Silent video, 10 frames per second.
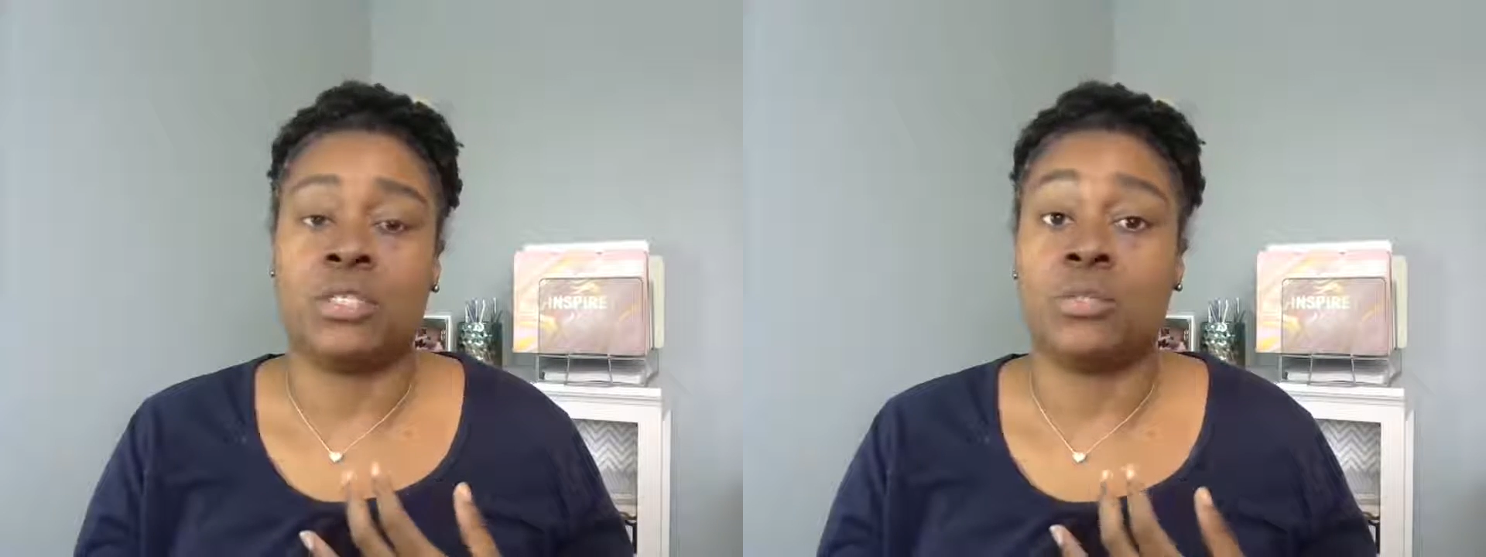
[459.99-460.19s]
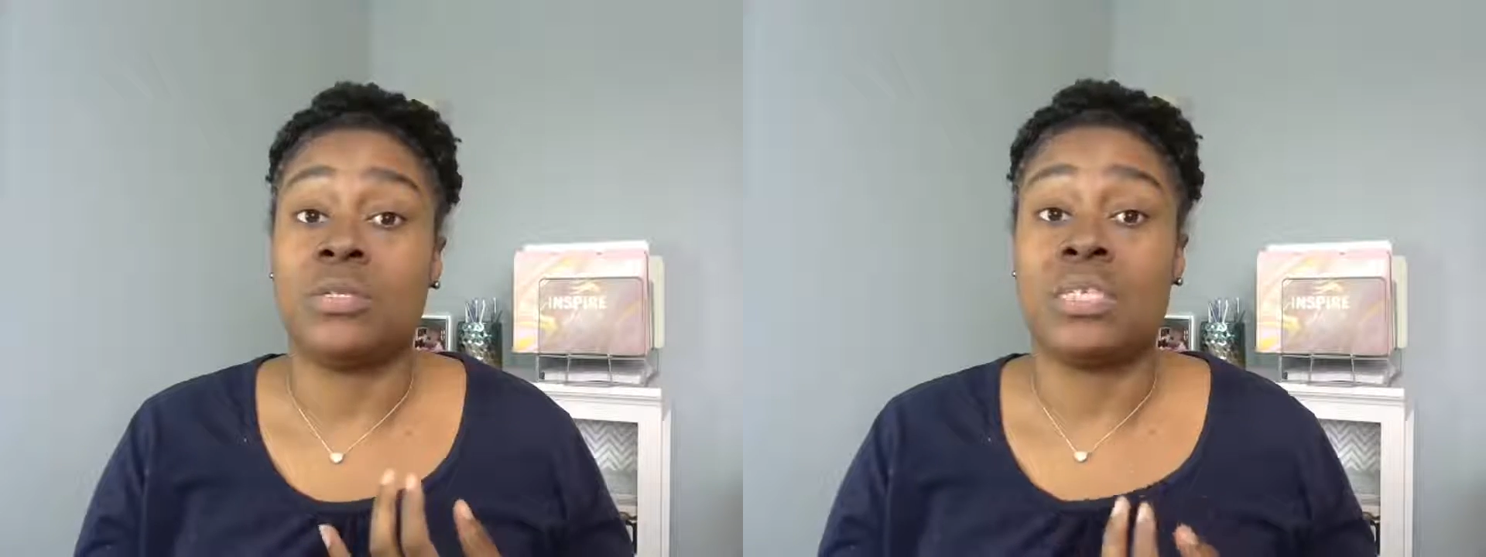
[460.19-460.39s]

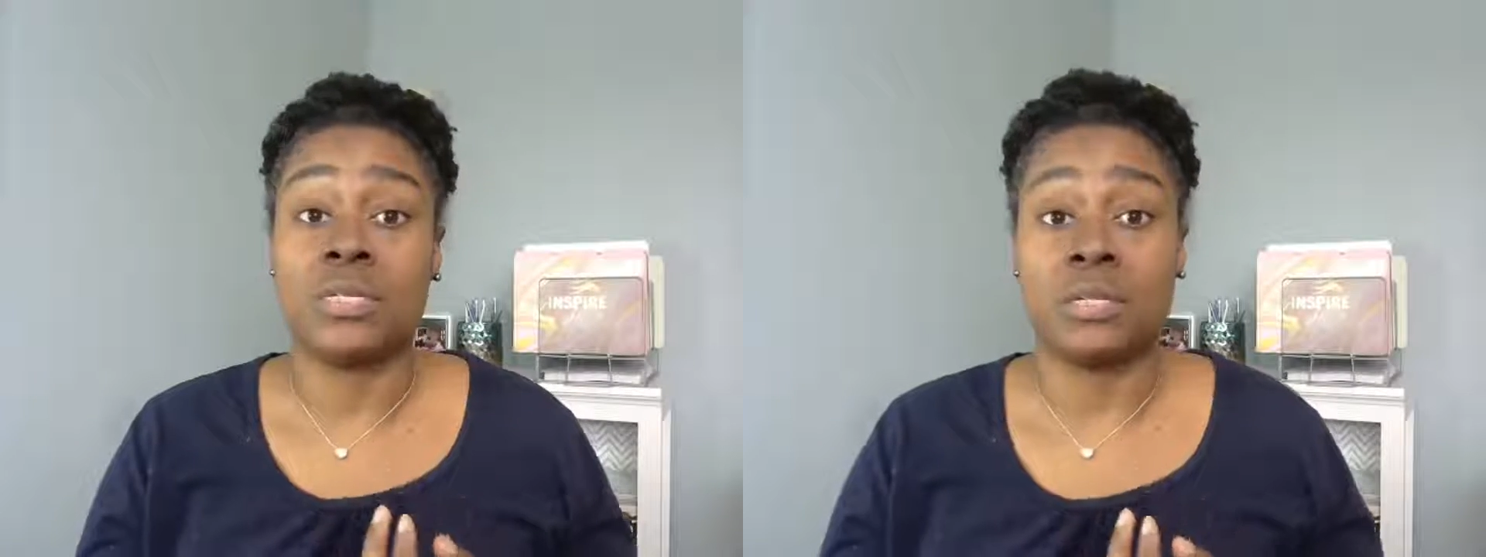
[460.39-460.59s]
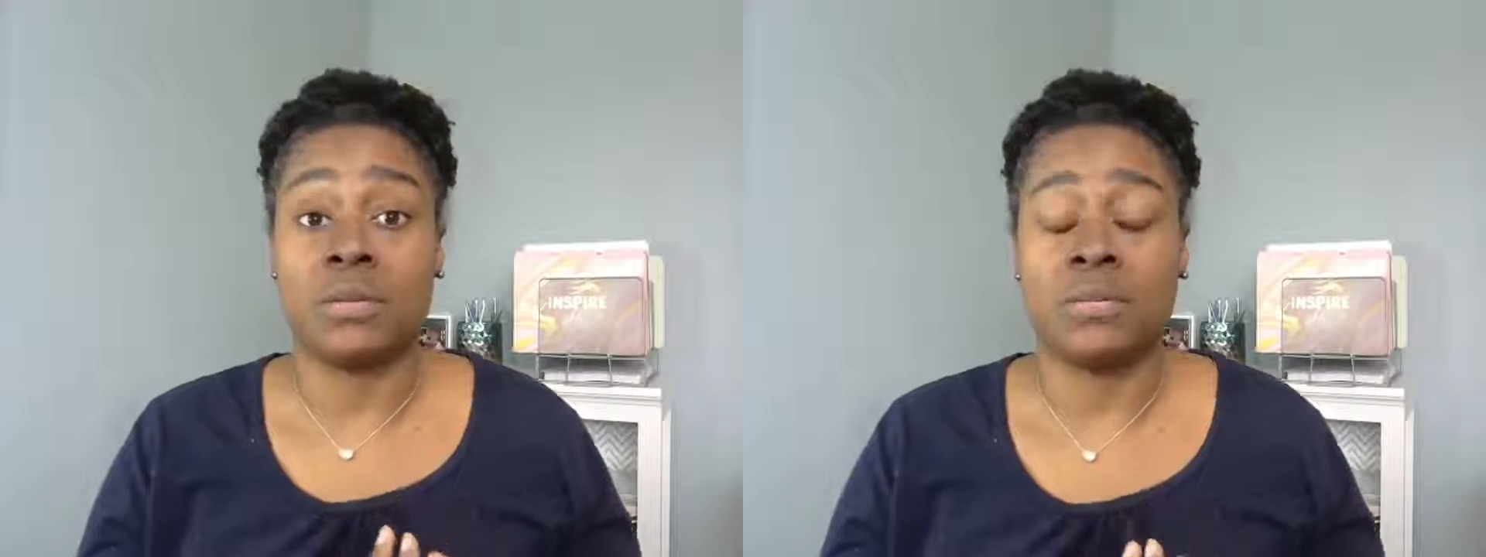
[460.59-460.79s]
to
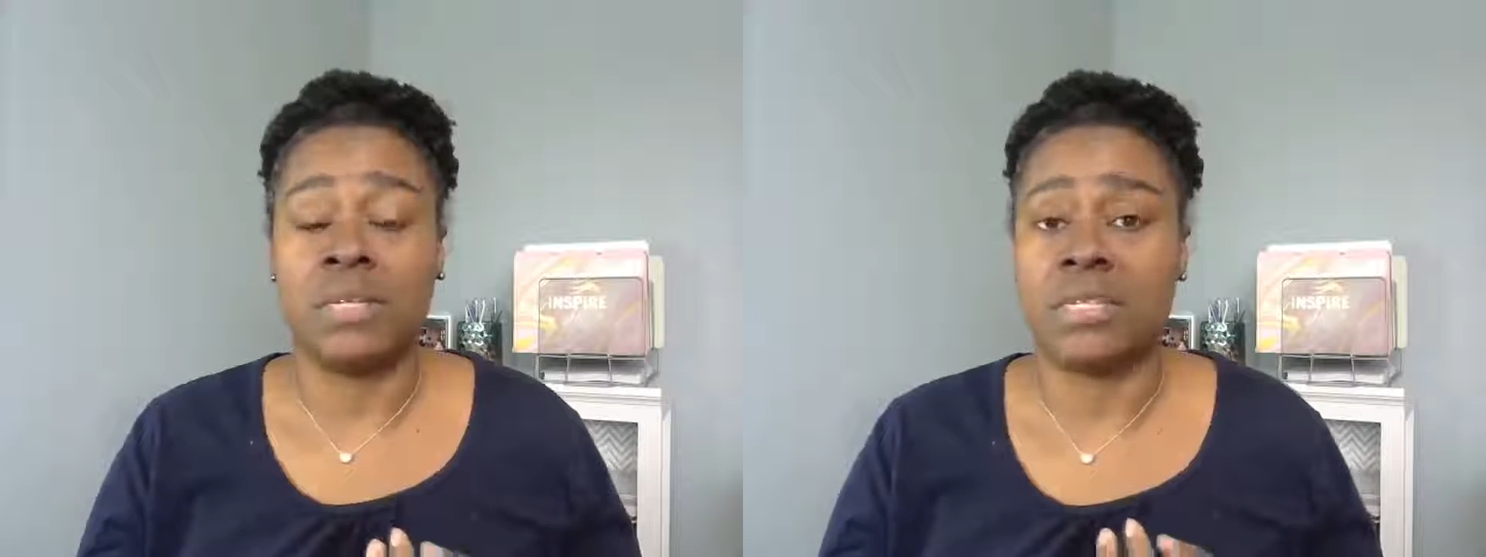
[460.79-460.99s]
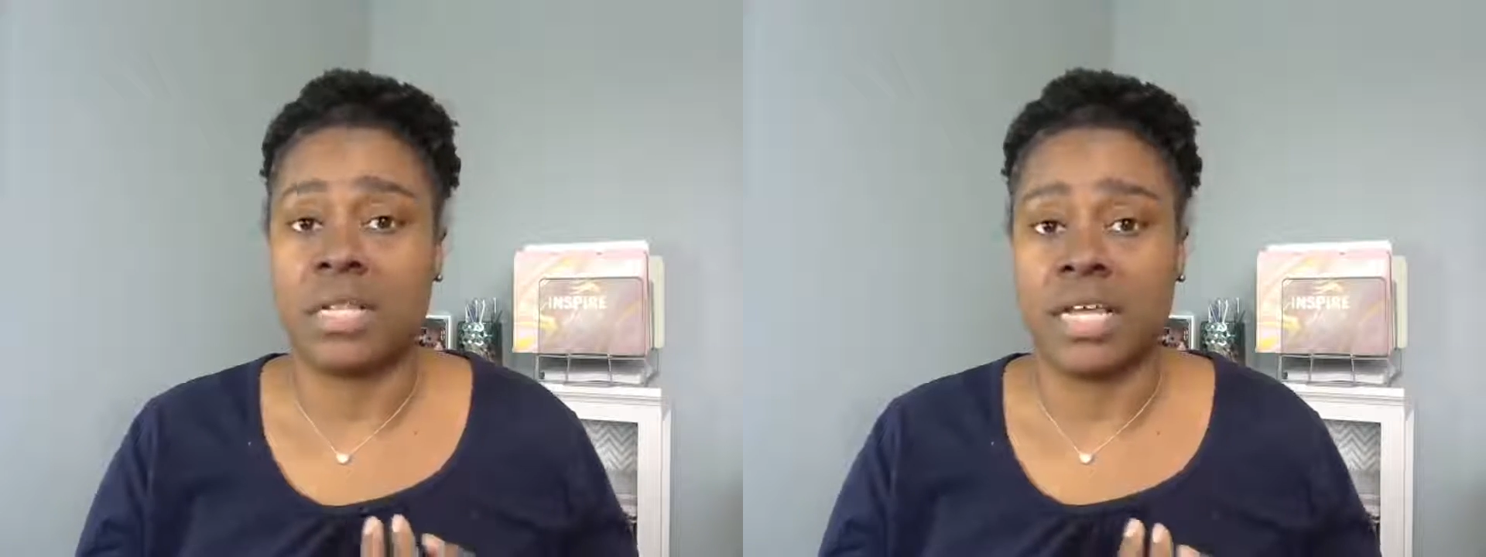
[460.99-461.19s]
system
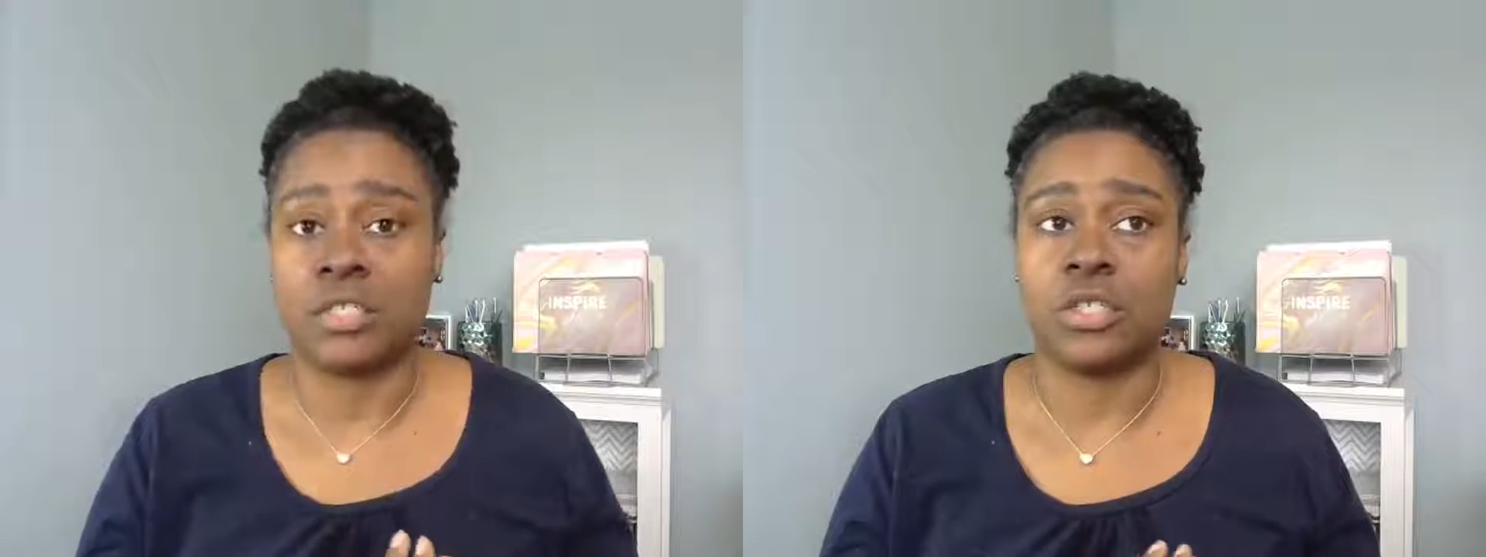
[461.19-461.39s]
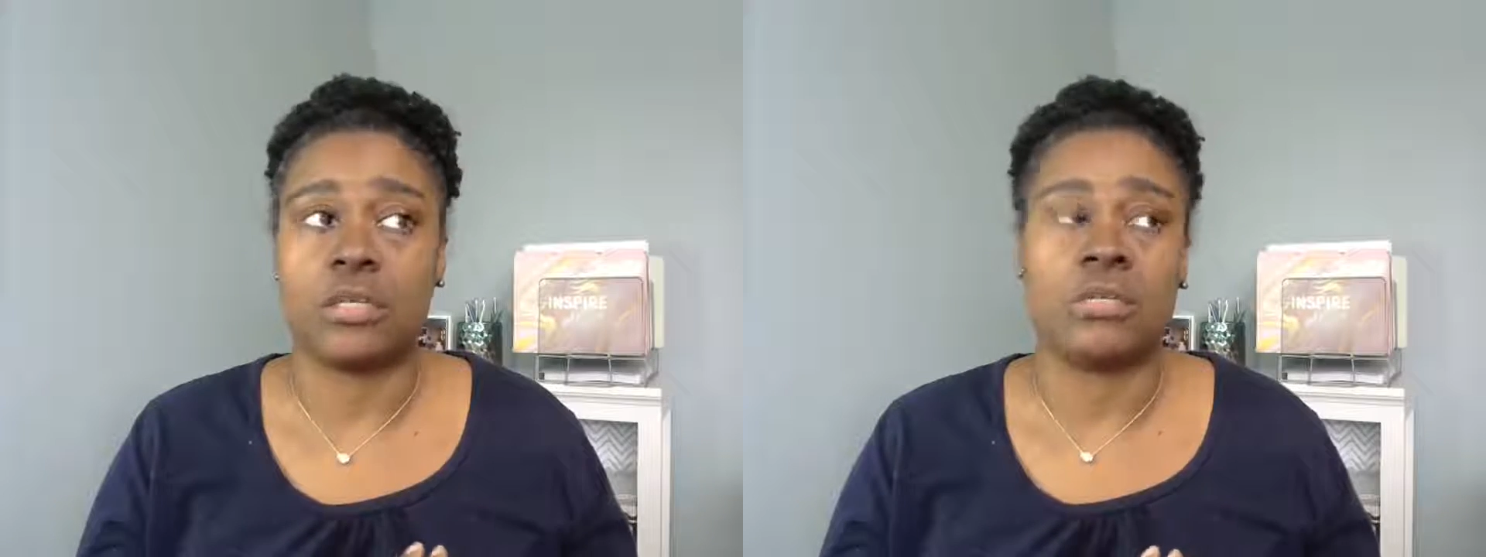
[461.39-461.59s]

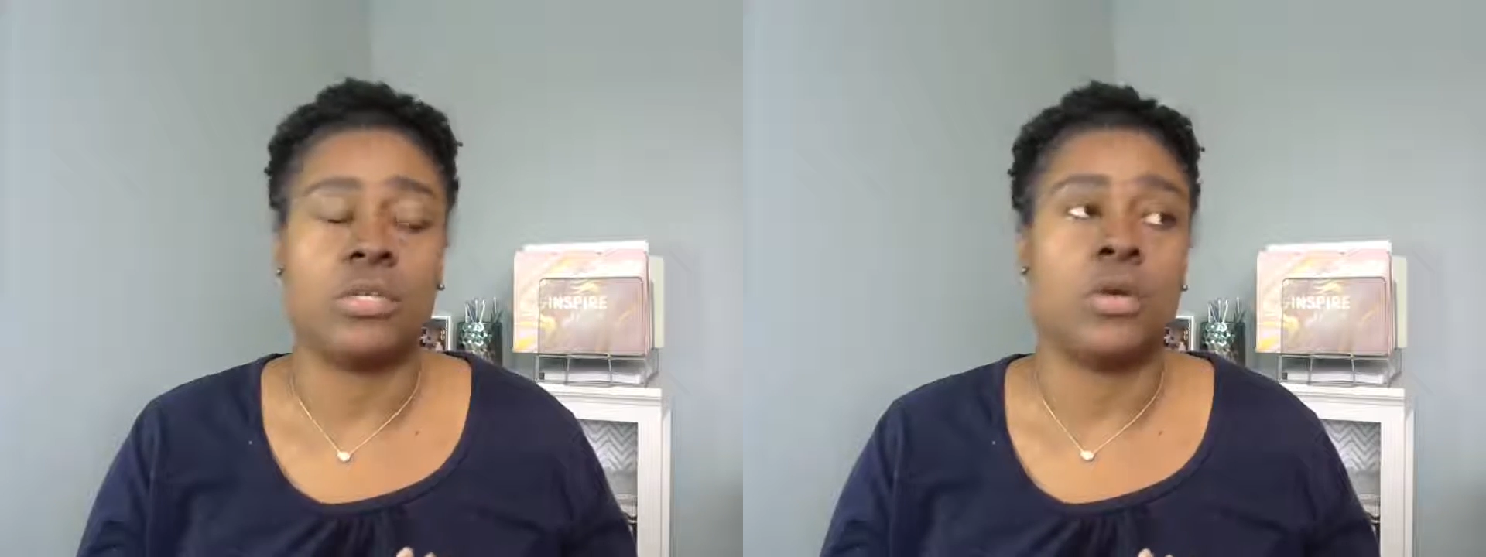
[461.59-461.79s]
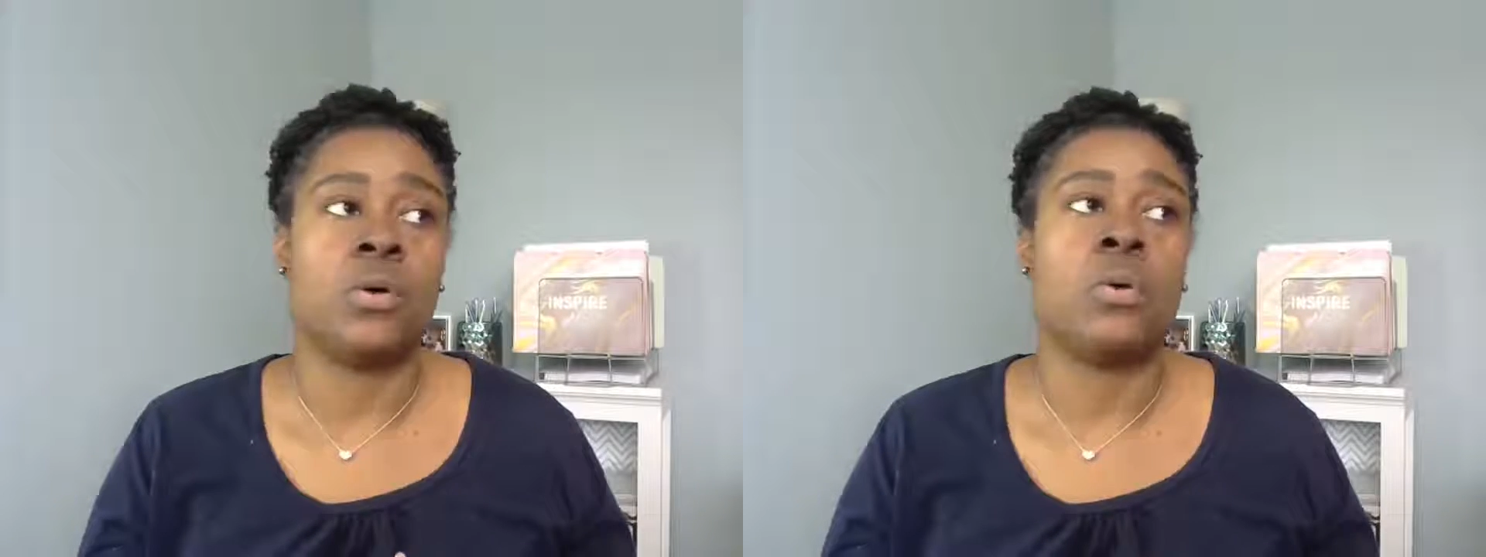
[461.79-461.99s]
selection.
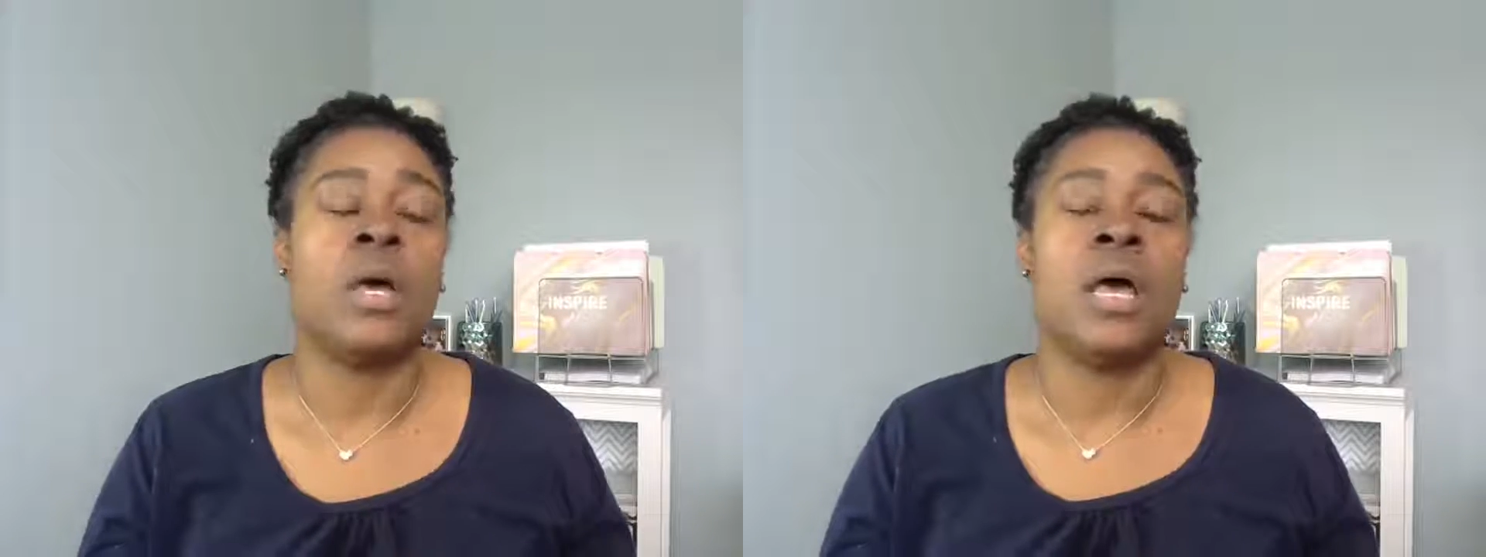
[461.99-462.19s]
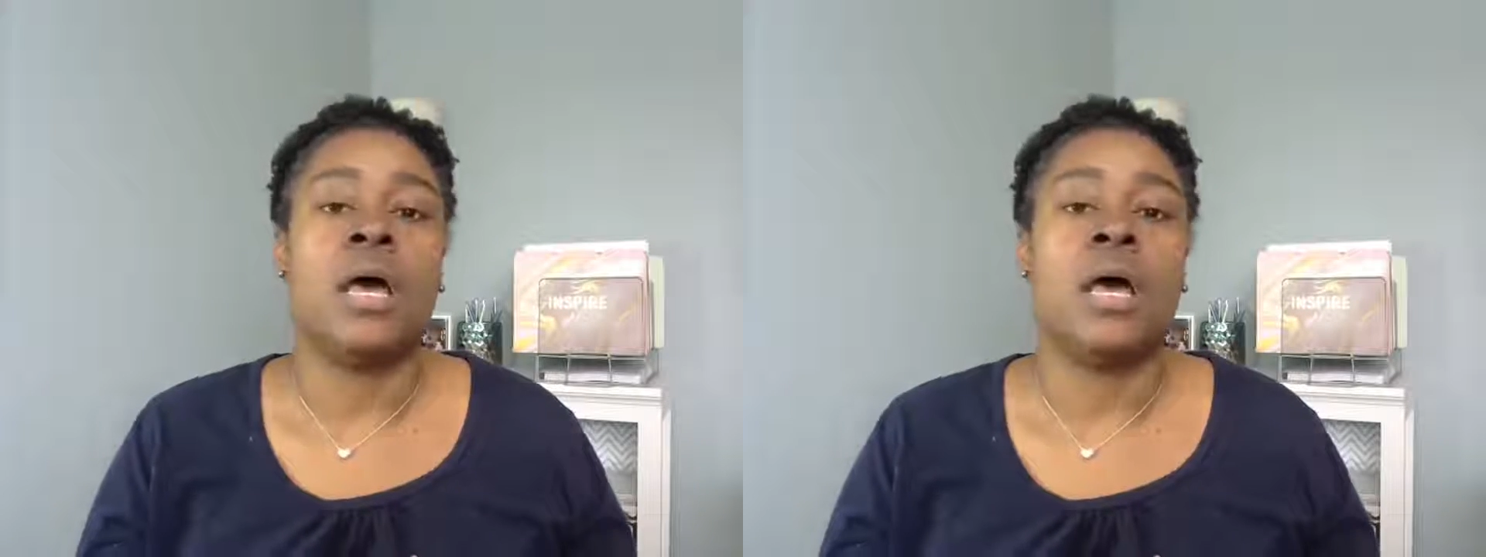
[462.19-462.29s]
So,